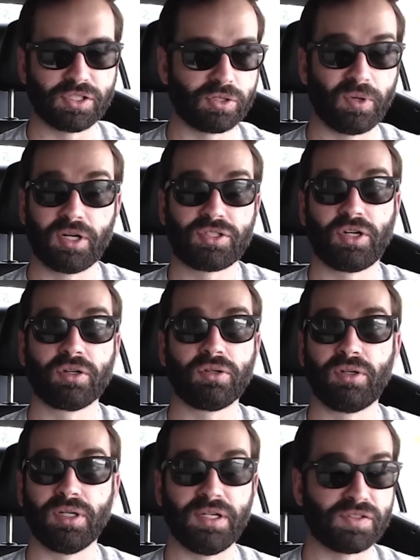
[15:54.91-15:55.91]
a square
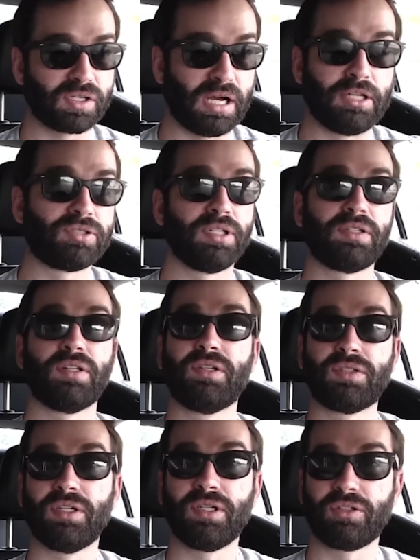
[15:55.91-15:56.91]
circle. It's a
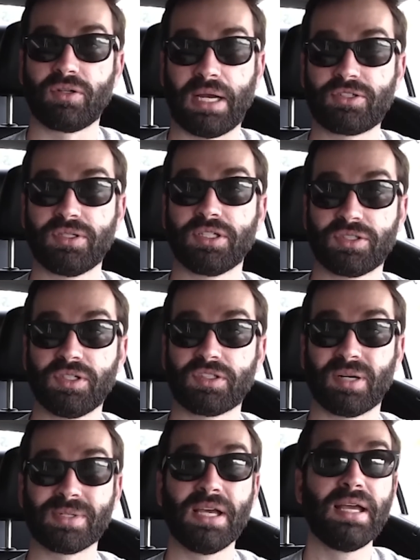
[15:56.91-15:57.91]
contradiction contradiction in
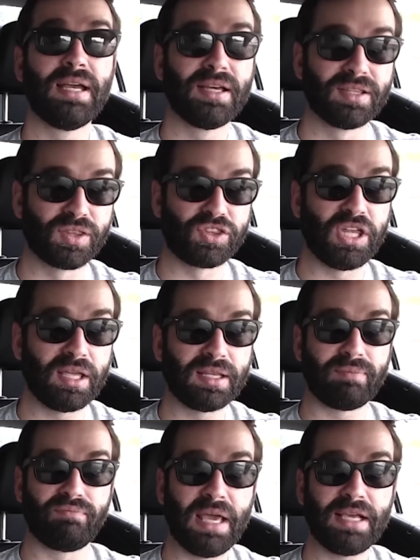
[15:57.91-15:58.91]
terms. The thing
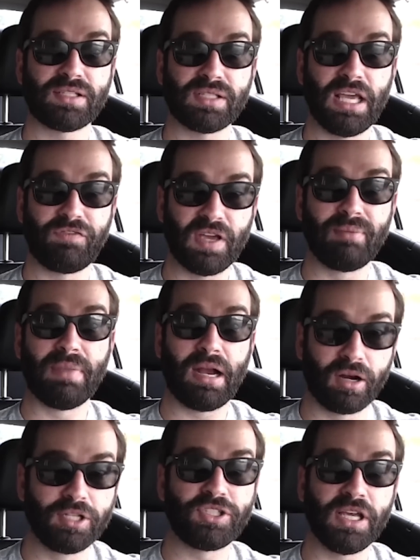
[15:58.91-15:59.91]
that makes if a
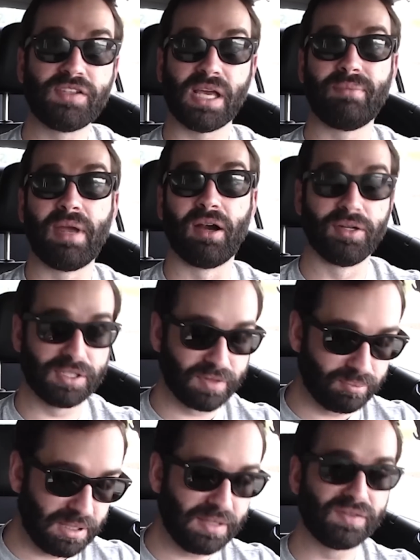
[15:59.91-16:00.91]
marriage is a marriage, if
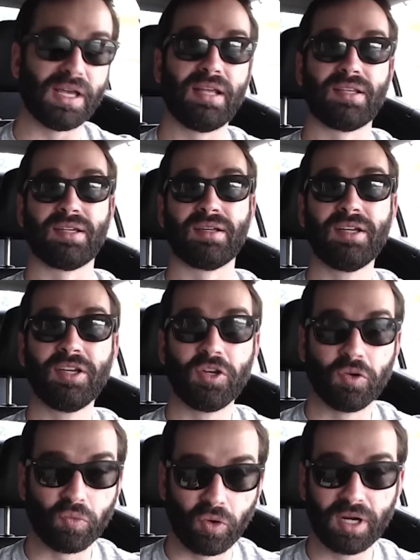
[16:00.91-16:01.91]
it means anything,
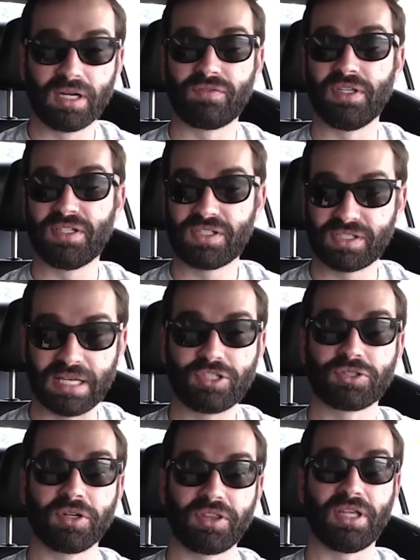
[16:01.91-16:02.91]
one of the
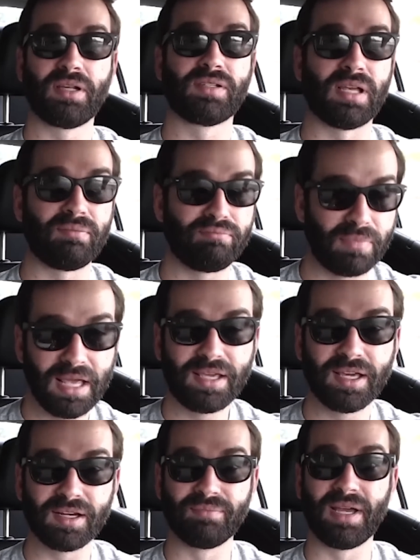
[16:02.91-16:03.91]
central things that
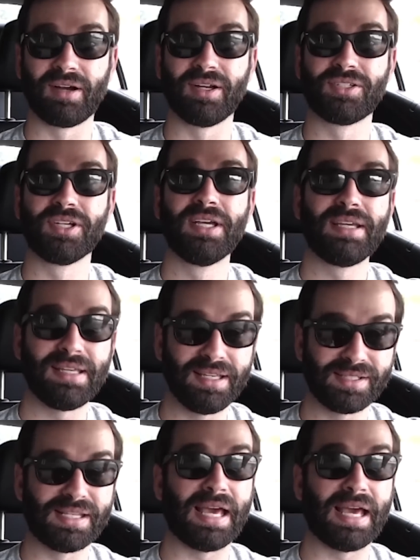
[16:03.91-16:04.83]
make it a marriage is